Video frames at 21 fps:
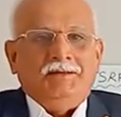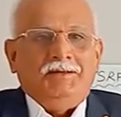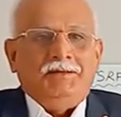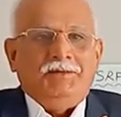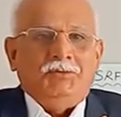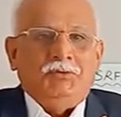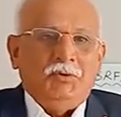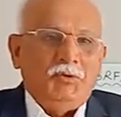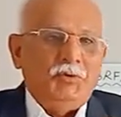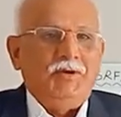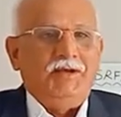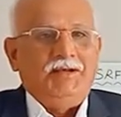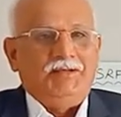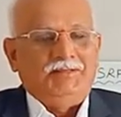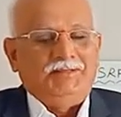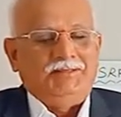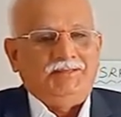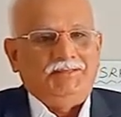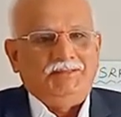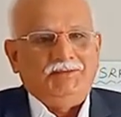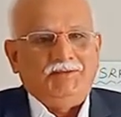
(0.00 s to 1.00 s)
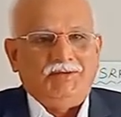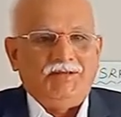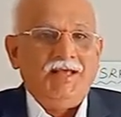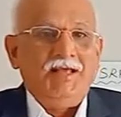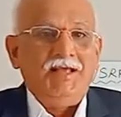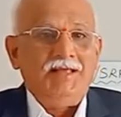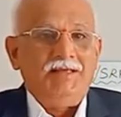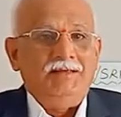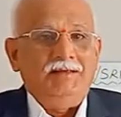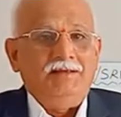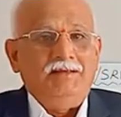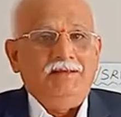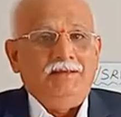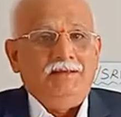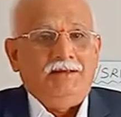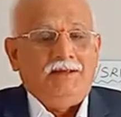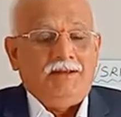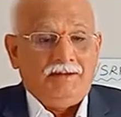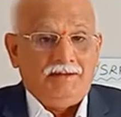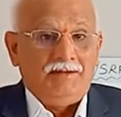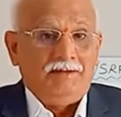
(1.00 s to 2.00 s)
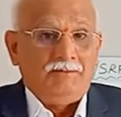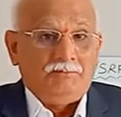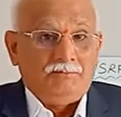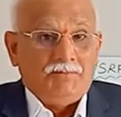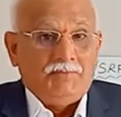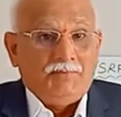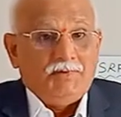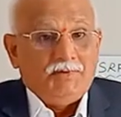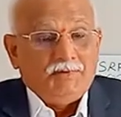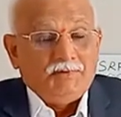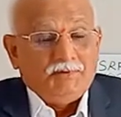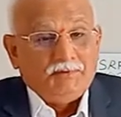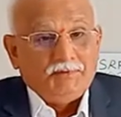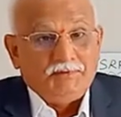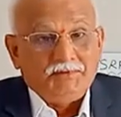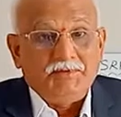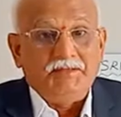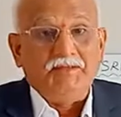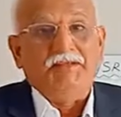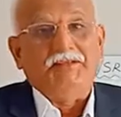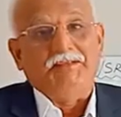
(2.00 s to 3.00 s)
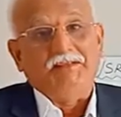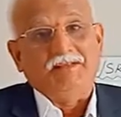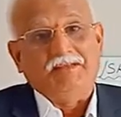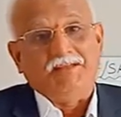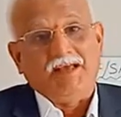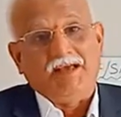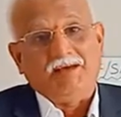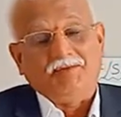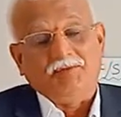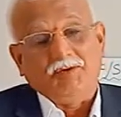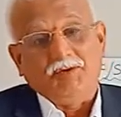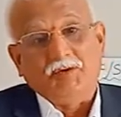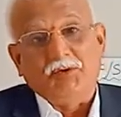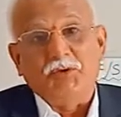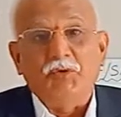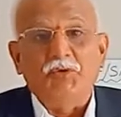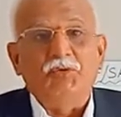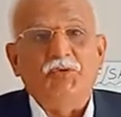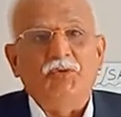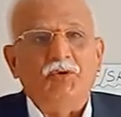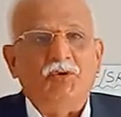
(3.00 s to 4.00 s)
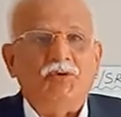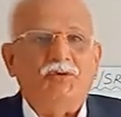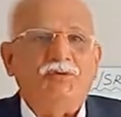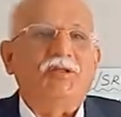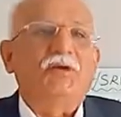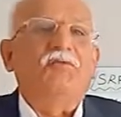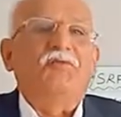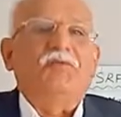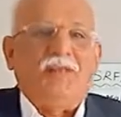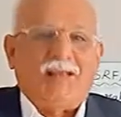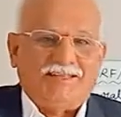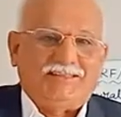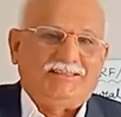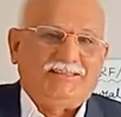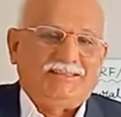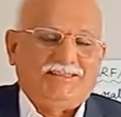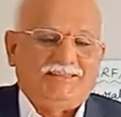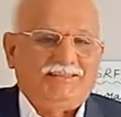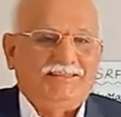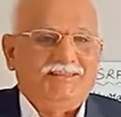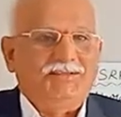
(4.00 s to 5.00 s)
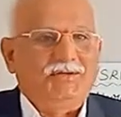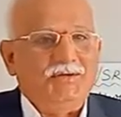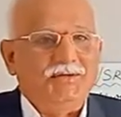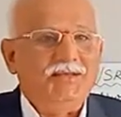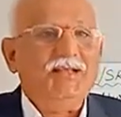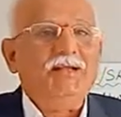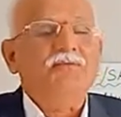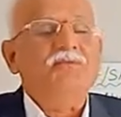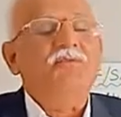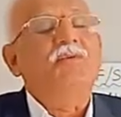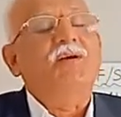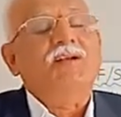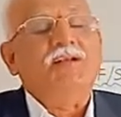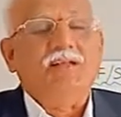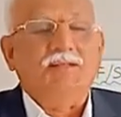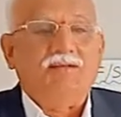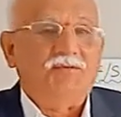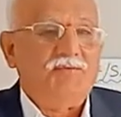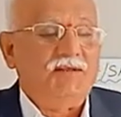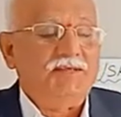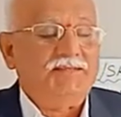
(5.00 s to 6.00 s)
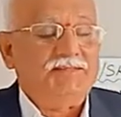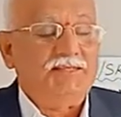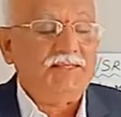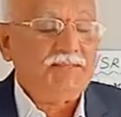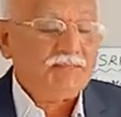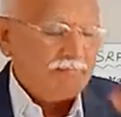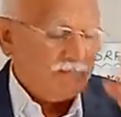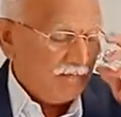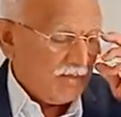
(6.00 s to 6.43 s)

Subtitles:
students, okay, and teaching staff should know the fluxes. Okay, what are the fluxes?